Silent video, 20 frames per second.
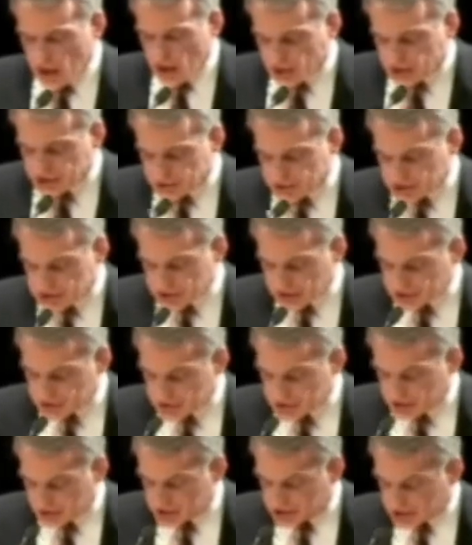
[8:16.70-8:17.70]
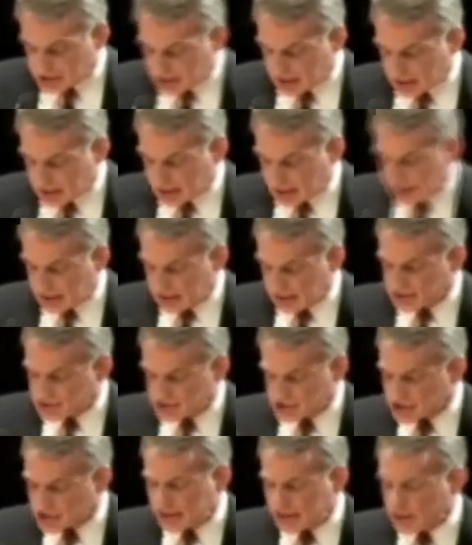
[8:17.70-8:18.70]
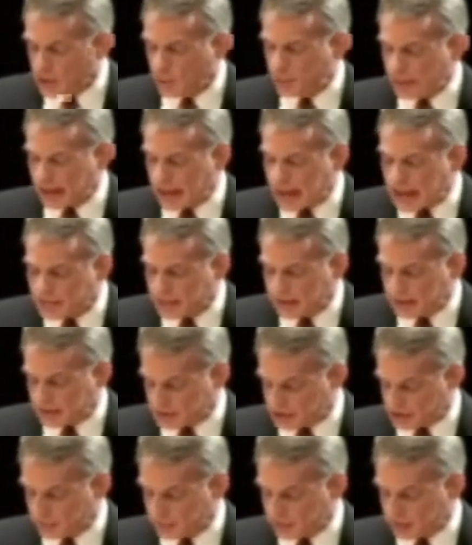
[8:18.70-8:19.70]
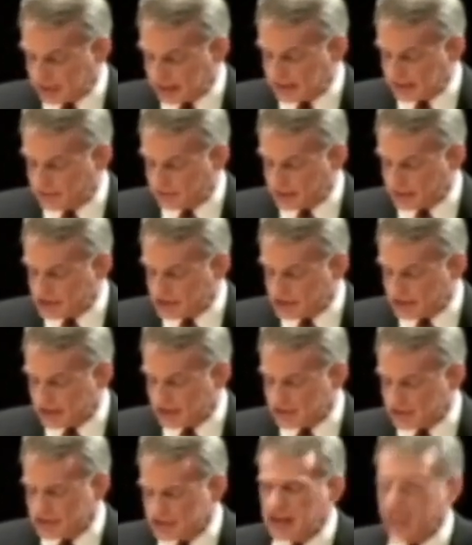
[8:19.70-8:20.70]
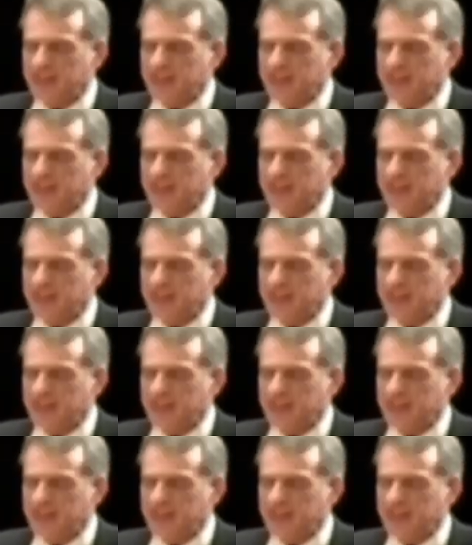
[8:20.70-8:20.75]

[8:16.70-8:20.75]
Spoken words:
He also says it's psychopathic to believe these things.